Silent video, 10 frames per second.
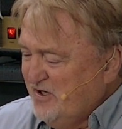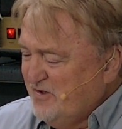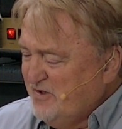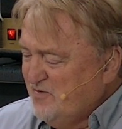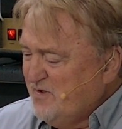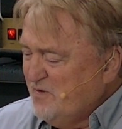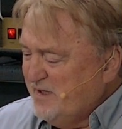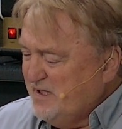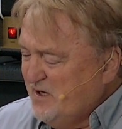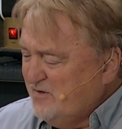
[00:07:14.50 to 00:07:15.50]
You're doing
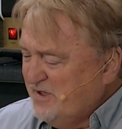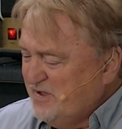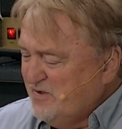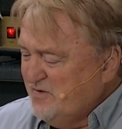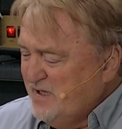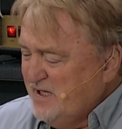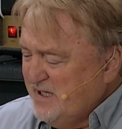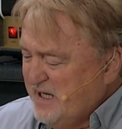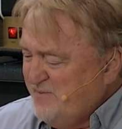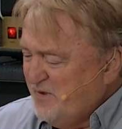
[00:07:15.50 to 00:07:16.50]
what you know to do.
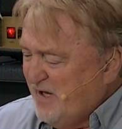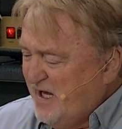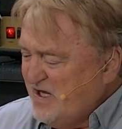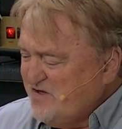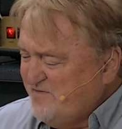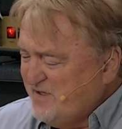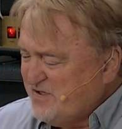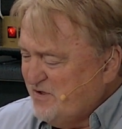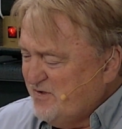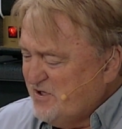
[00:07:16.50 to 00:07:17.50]
Keep your eyes
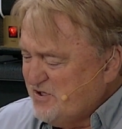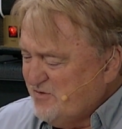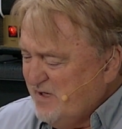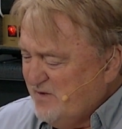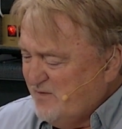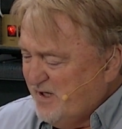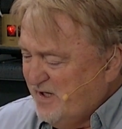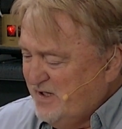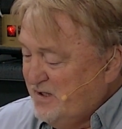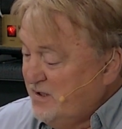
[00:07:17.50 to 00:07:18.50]
fixed on the
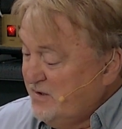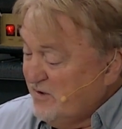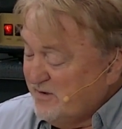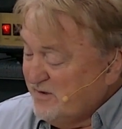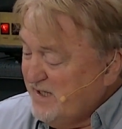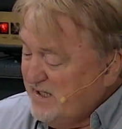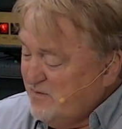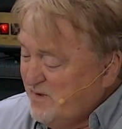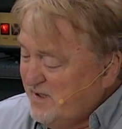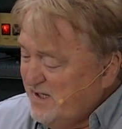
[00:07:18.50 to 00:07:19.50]
straightaway, not on
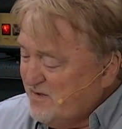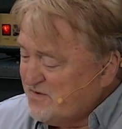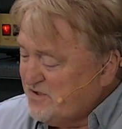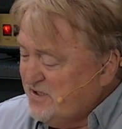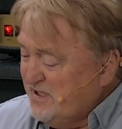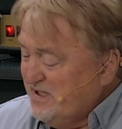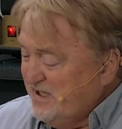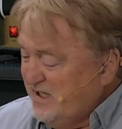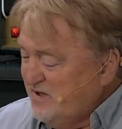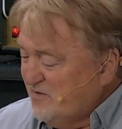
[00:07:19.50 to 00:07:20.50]
anyone else
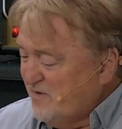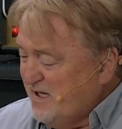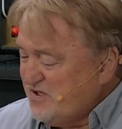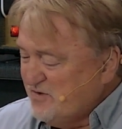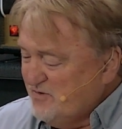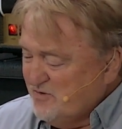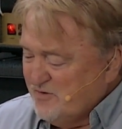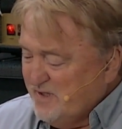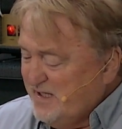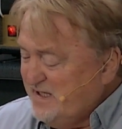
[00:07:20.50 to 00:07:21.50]
in the race or
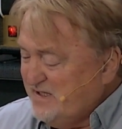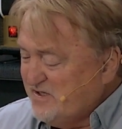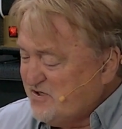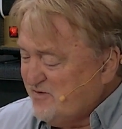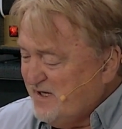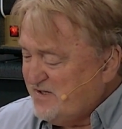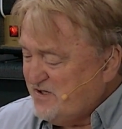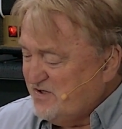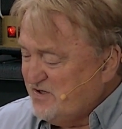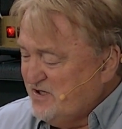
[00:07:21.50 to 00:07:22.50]
nor any
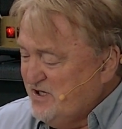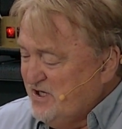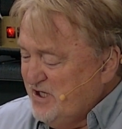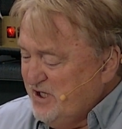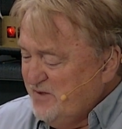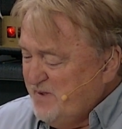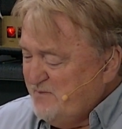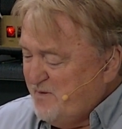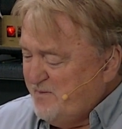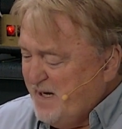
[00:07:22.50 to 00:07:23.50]
distractions. You've
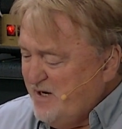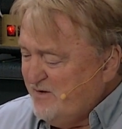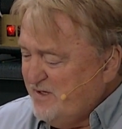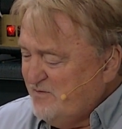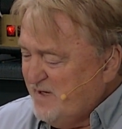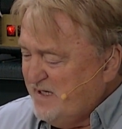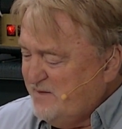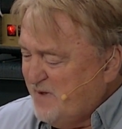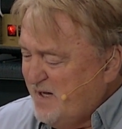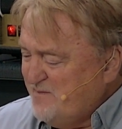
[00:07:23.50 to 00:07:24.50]
been prepared and
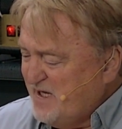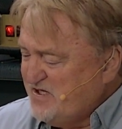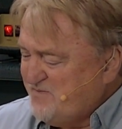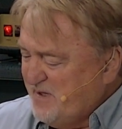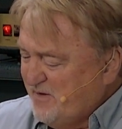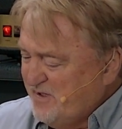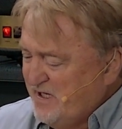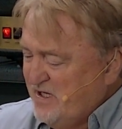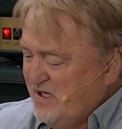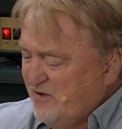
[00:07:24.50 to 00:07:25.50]
readied by my
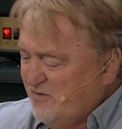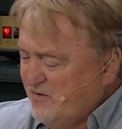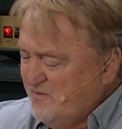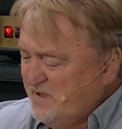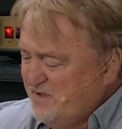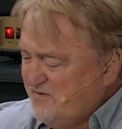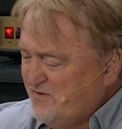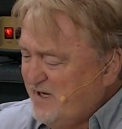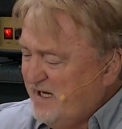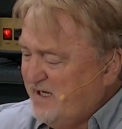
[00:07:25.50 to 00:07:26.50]
spirit, groomed and
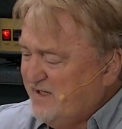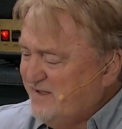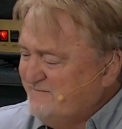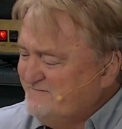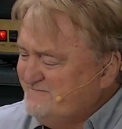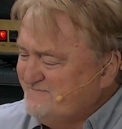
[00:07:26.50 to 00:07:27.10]
trained.